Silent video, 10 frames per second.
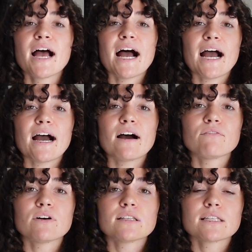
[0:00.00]
have
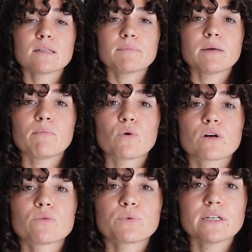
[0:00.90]
a little bit
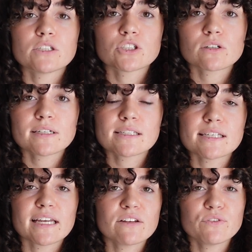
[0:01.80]
more reassurance,
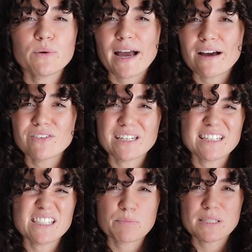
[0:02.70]
and if you have any
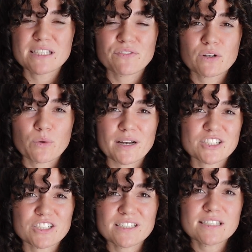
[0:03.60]
specific
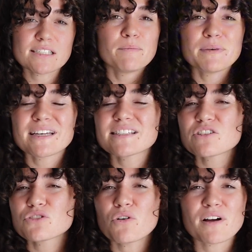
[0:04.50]
questions, because
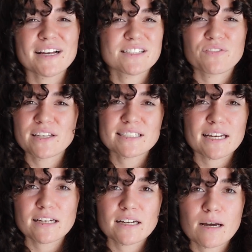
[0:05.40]
there's all kinds of things
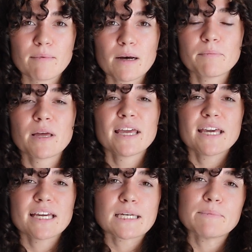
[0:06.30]
that can come up,
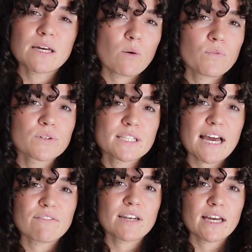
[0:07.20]
it can be helpful to
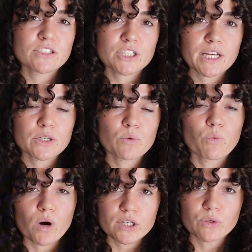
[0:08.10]
have an educator
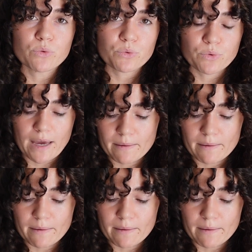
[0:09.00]
walk you through that.